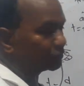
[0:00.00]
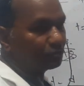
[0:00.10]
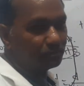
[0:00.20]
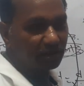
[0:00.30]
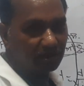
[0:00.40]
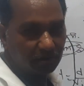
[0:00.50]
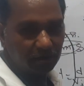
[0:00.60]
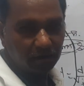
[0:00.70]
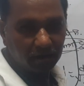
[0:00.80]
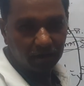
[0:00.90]
to B.
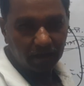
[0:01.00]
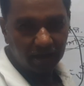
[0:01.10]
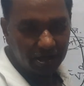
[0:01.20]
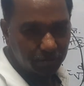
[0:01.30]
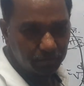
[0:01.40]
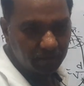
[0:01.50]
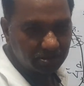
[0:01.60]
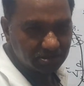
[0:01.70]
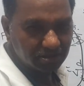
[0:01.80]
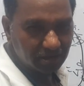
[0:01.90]
It
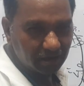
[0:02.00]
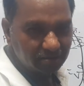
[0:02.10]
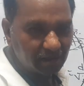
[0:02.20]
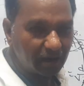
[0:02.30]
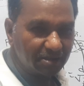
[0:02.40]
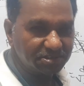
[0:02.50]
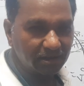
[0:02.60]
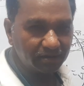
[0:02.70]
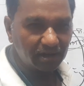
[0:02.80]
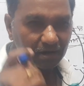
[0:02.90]
means the
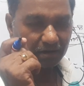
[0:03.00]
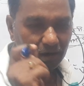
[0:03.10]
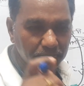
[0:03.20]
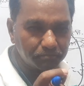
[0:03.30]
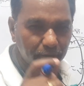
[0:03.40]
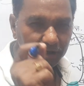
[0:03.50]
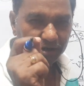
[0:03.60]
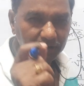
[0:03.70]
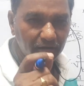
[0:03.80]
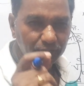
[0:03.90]
horizontal
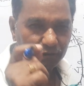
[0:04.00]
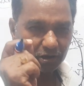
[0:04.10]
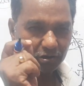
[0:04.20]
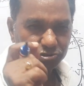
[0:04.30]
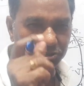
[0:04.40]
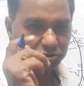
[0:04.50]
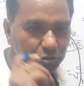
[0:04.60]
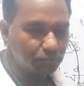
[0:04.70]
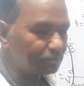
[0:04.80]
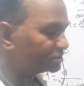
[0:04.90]
component of velocity
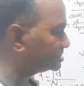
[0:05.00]
should be